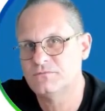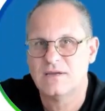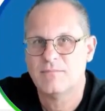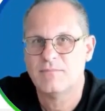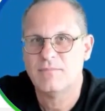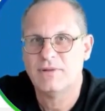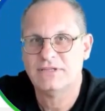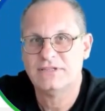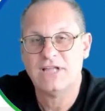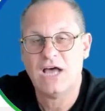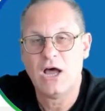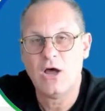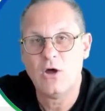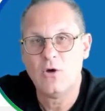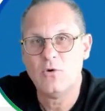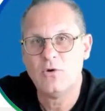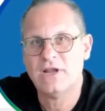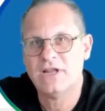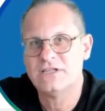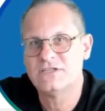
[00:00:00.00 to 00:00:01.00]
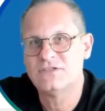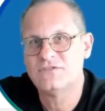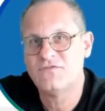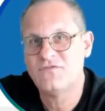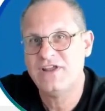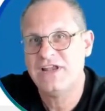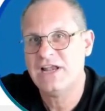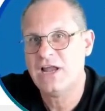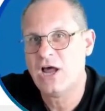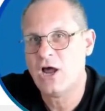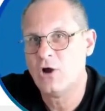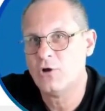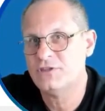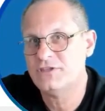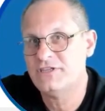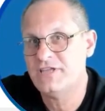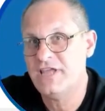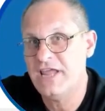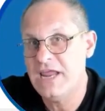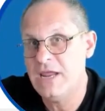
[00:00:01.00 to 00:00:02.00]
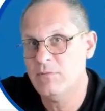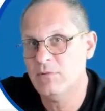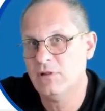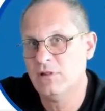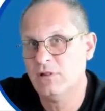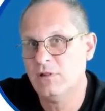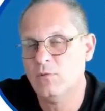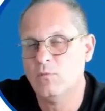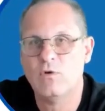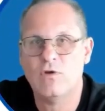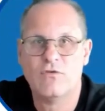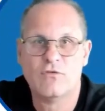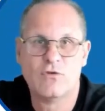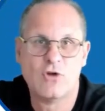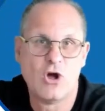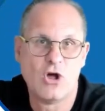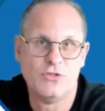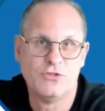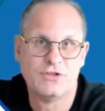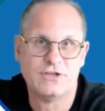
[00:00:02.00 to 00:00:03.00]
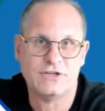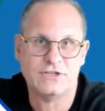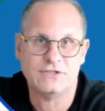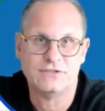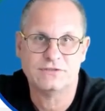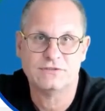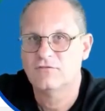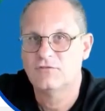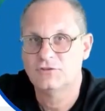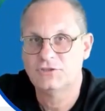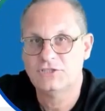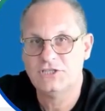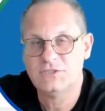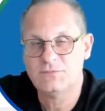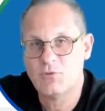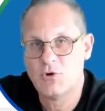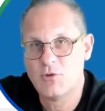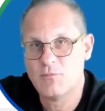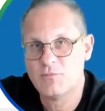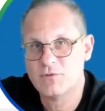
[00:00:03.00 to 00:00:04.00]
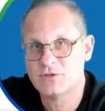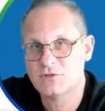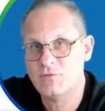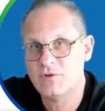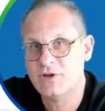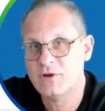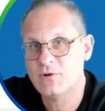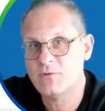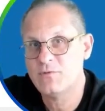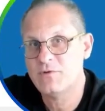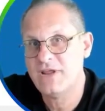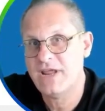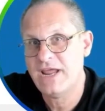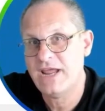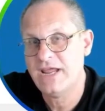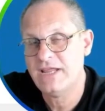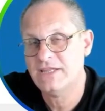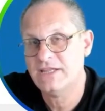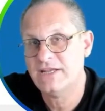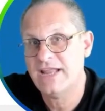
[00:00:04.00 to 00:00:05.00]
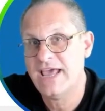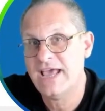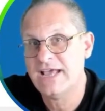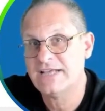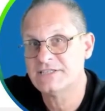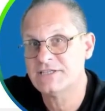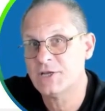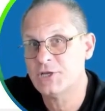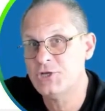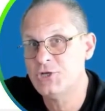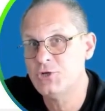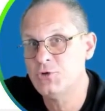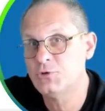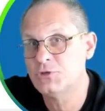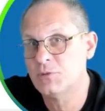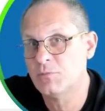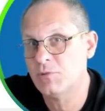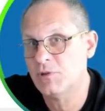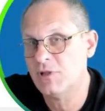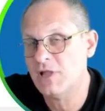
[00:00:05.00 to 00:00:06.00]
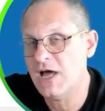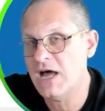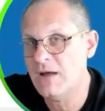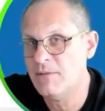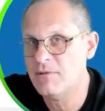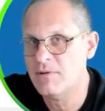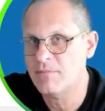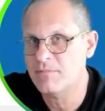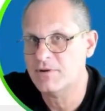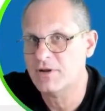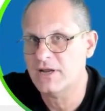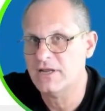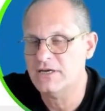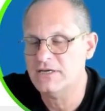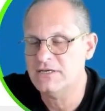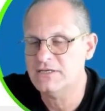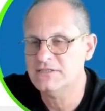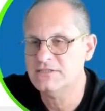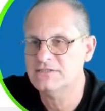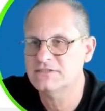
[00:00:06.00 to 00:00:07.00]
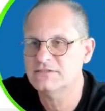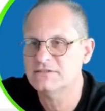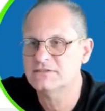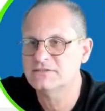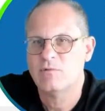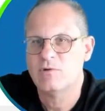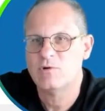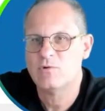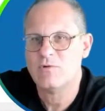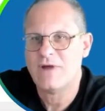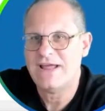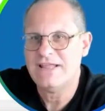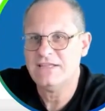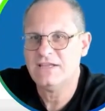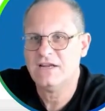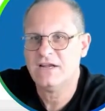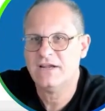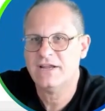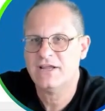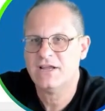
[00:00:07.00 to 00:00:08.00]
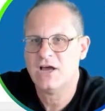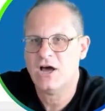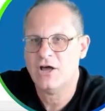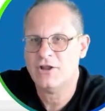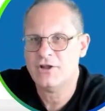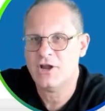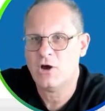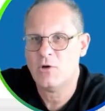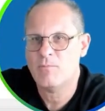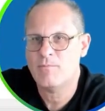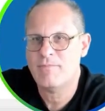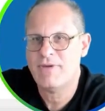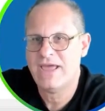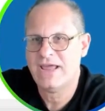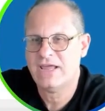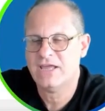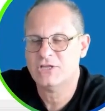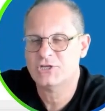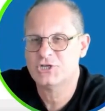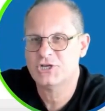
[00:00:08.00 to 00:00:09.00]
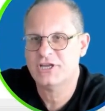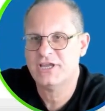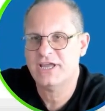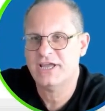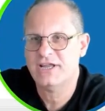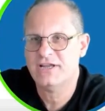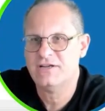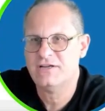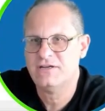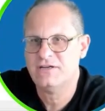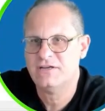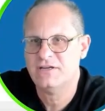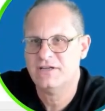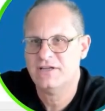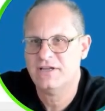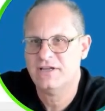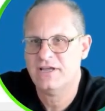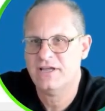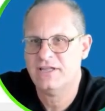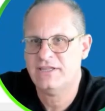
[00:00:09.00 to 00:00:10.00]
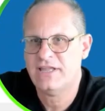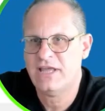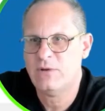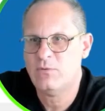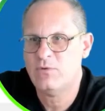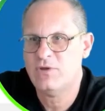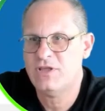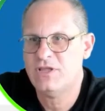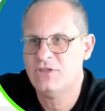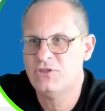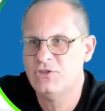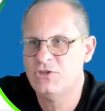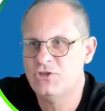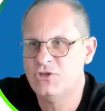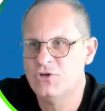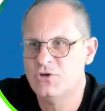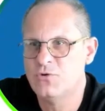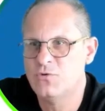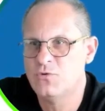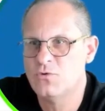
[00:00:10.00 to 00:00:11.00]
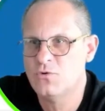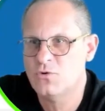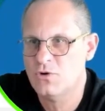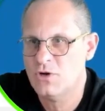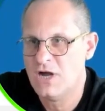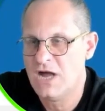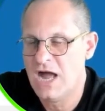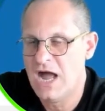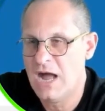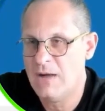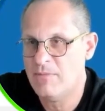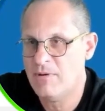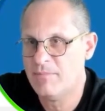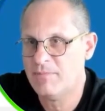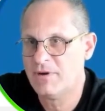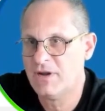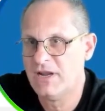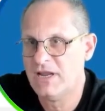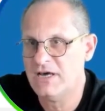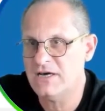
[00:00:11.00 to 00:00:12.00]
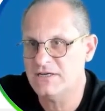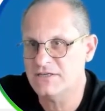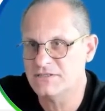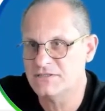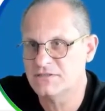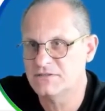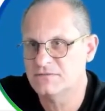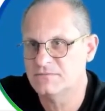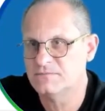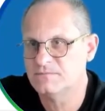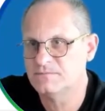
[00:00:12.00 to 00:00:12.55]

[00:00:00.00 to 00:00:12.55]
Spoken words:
But now let's fill our table with content. For this purpose, we create an executable ABAP class. We right-click on our package again, and then we hit New ABAP class.